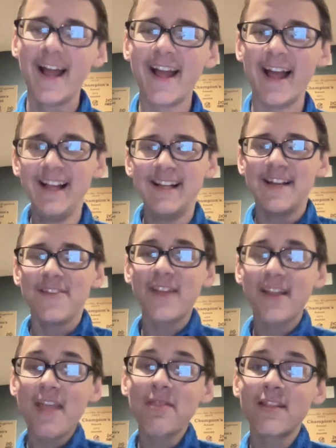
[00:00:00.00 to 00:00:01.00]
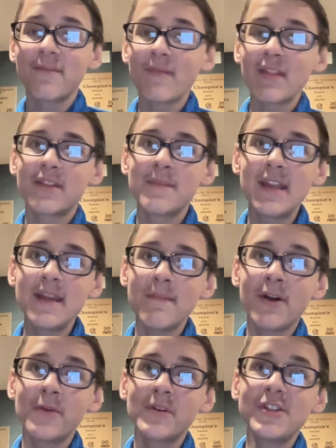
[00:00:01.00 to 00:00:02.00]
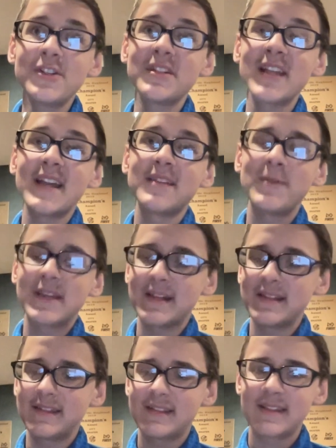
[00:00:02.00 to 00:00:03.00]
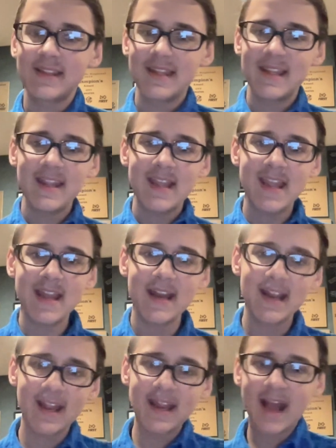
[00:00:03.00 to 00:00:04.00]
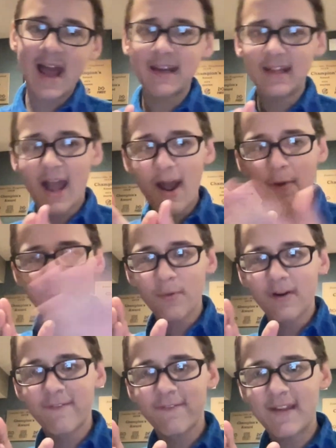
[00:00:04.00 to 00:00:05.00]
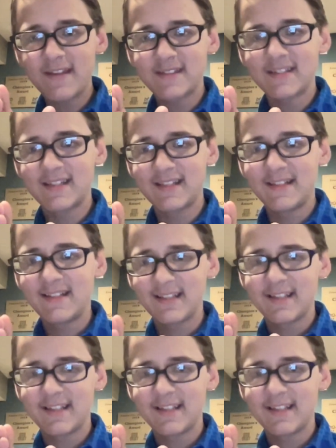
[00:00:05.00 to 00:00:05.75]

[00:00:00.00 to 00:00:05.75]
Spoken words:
The medium motor was just nice because it had outward facing